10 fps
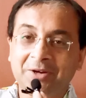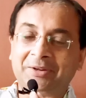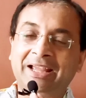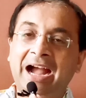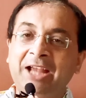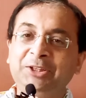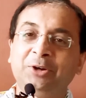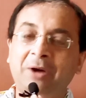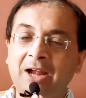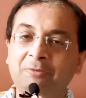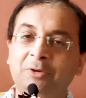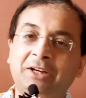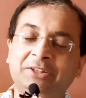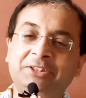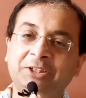Okay, I know, I won't
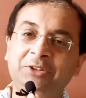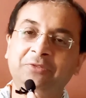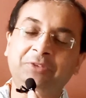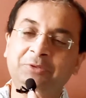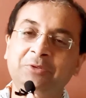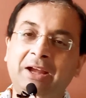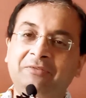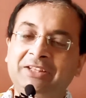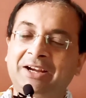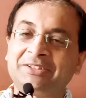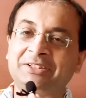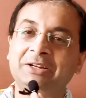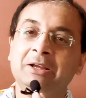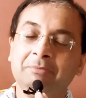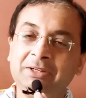answer you. If you do have the
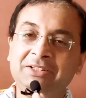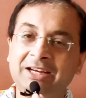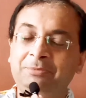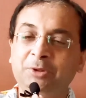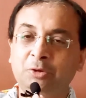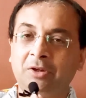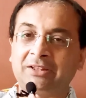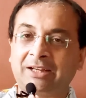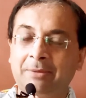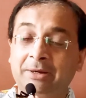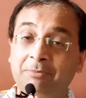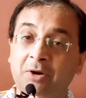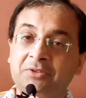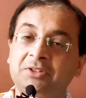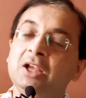answer, please let me know on the comment
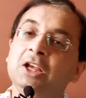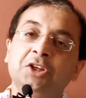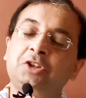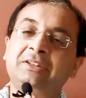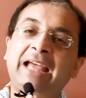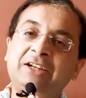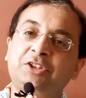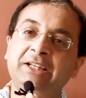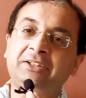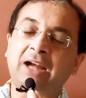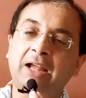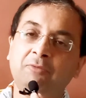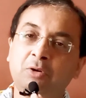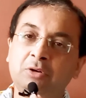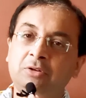box. So that's it. I
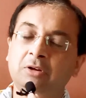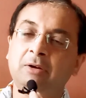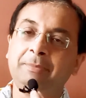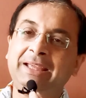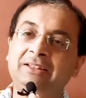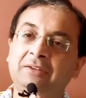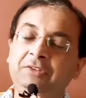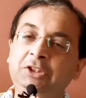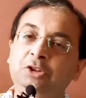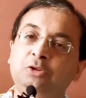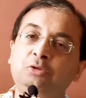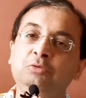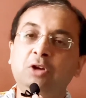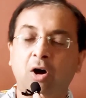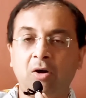won't make the video
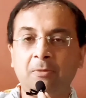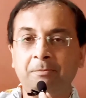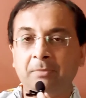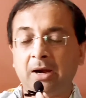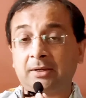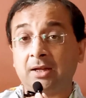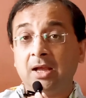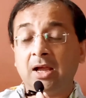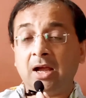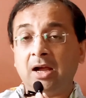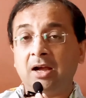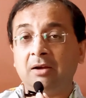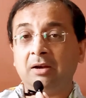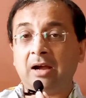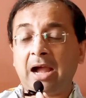too long, but
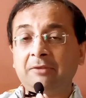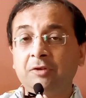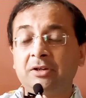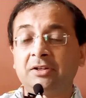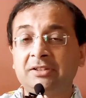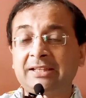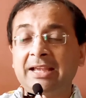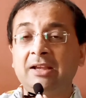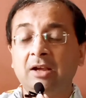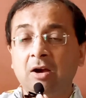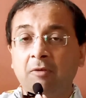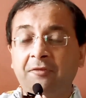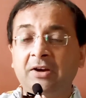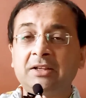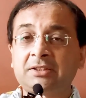I would say,
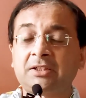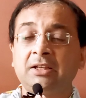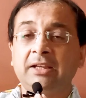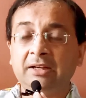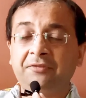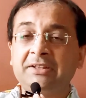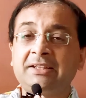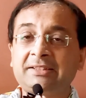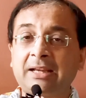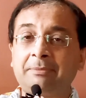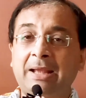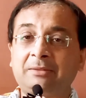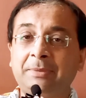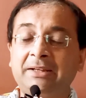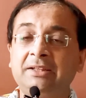first, in physics and
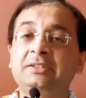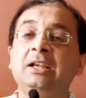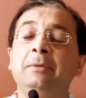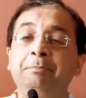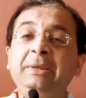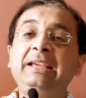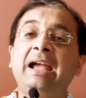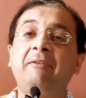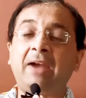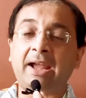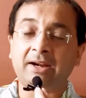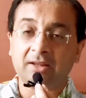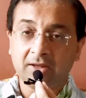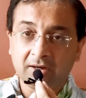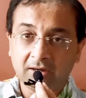mathematics, be
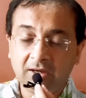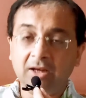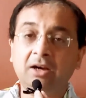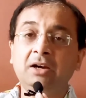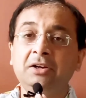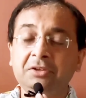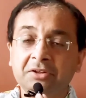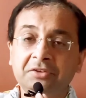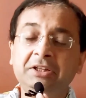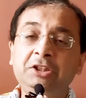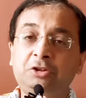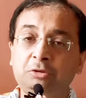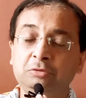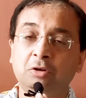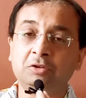aware, learn, read
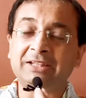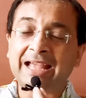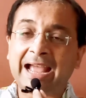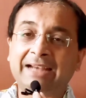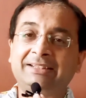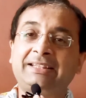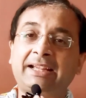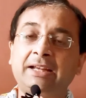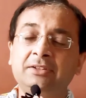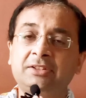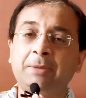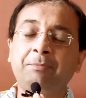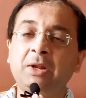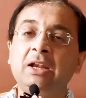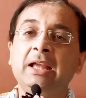through those. And second,
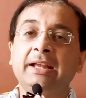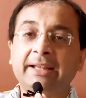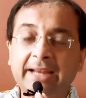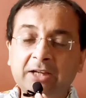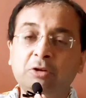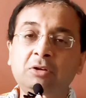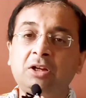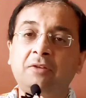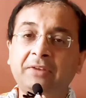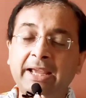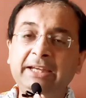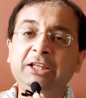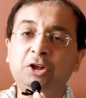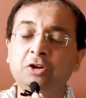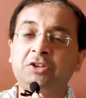simple, get hold of
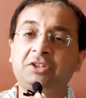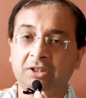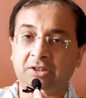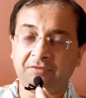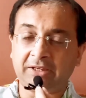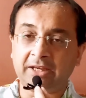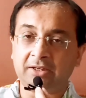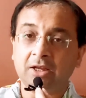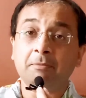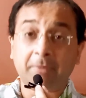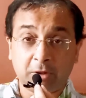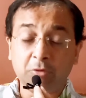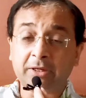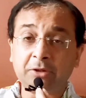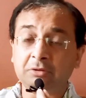any good certificate, but
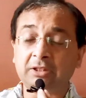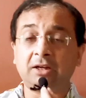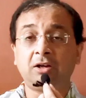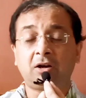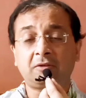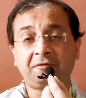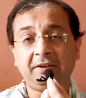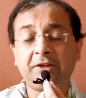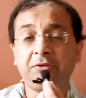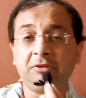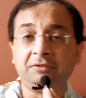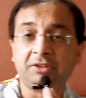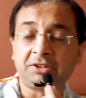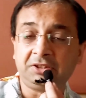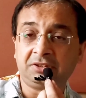look into, there are a lot of fake
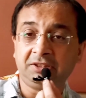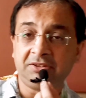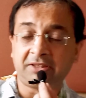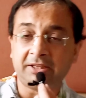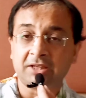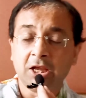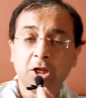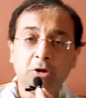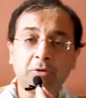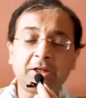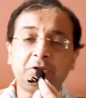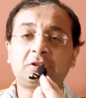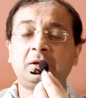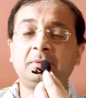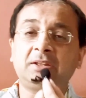universities these days. Look into
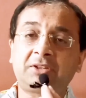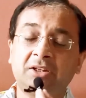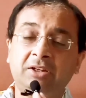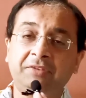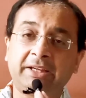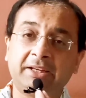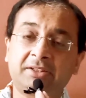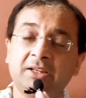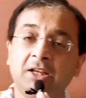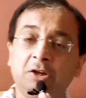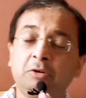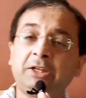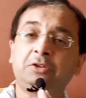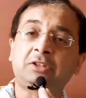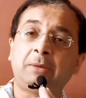some of the certificates, look
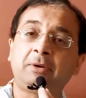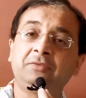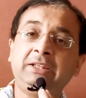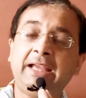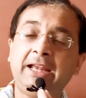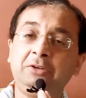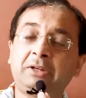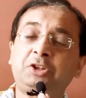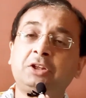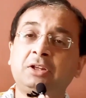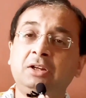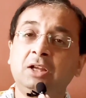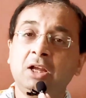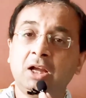into some of the educational,